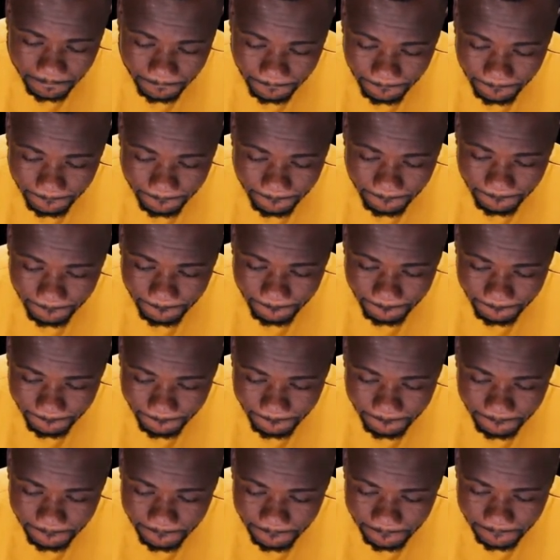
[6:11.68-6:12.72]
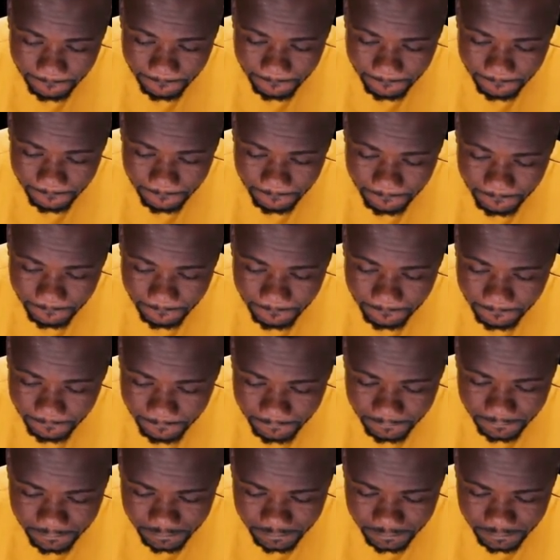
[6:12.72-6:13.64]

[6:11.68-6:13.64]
(no one is talking)